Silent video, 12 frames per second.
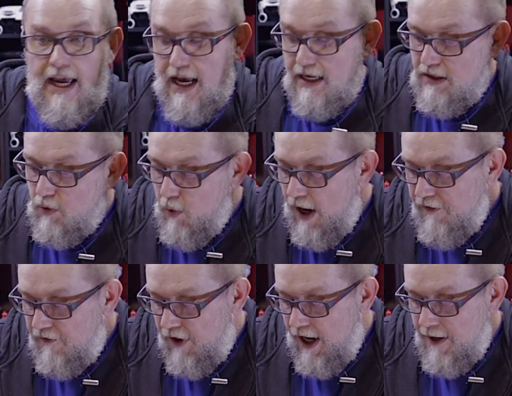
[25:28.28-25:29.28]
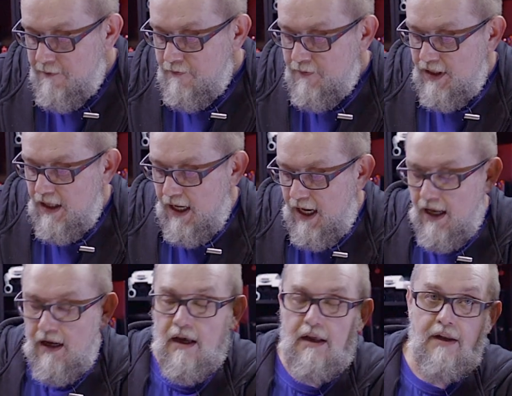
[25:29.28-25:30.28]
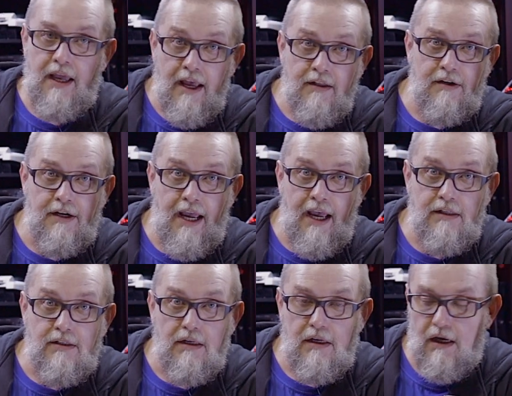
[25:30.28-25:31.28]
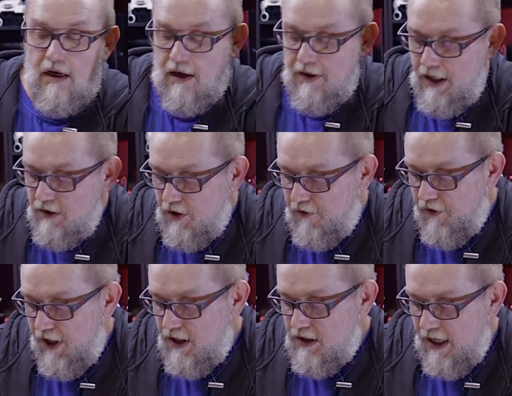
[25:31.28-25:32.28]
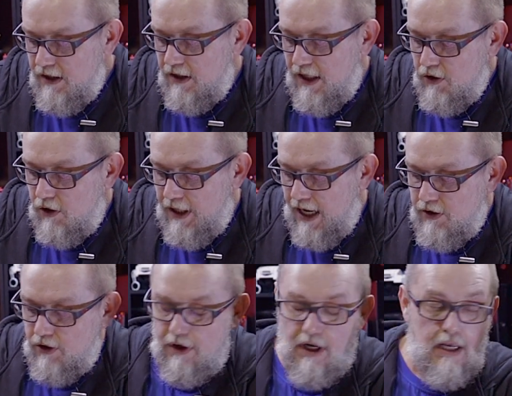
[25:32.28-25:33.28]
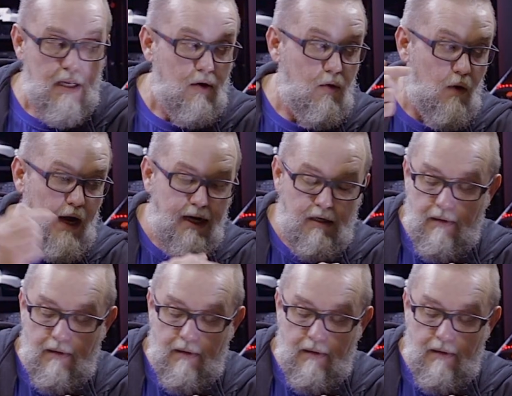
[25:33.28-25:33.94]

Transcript: has Wi-Fi and an Ethernet interface, Ethernet connector right